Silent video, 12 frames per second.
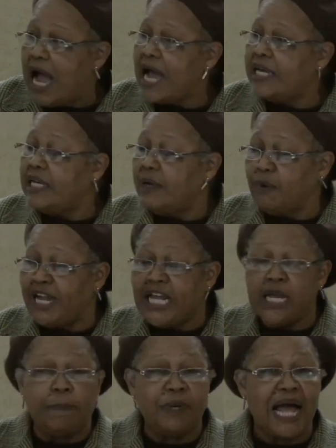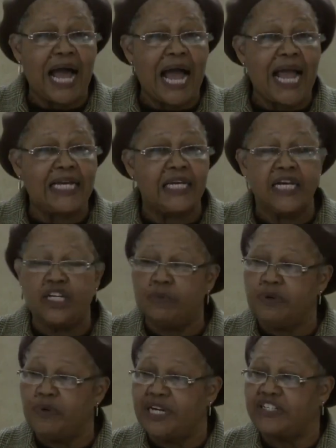And when he applied to
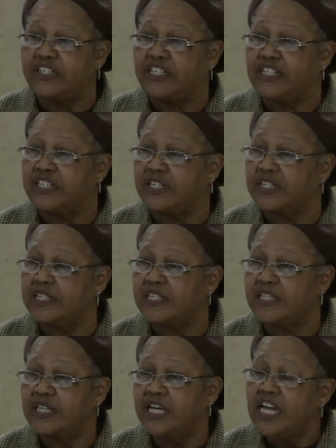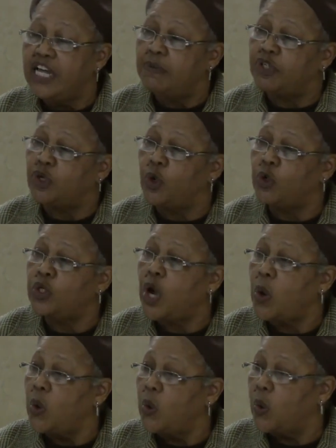be registered as a citizen, he was told
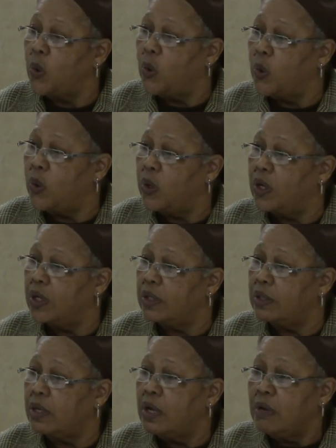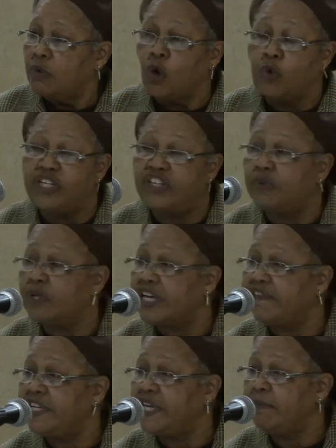no. No reasons were
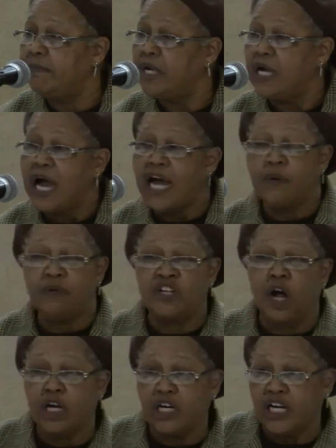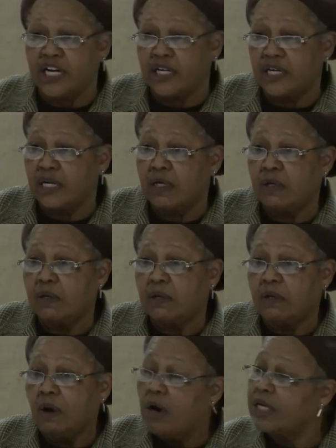given him, and he was not heard
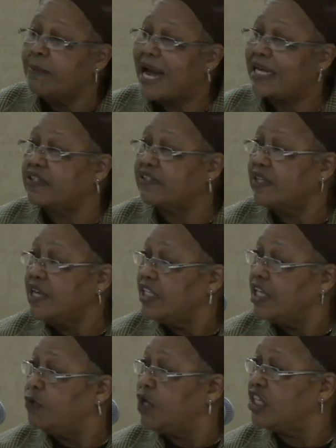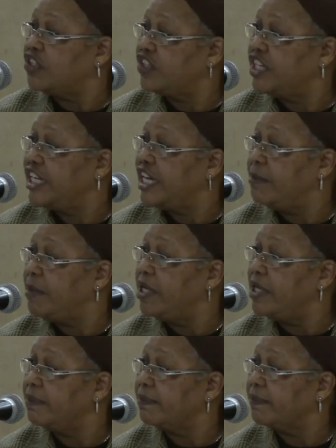on the matters that were concerning
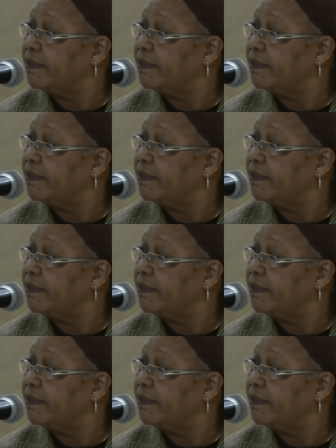anybody.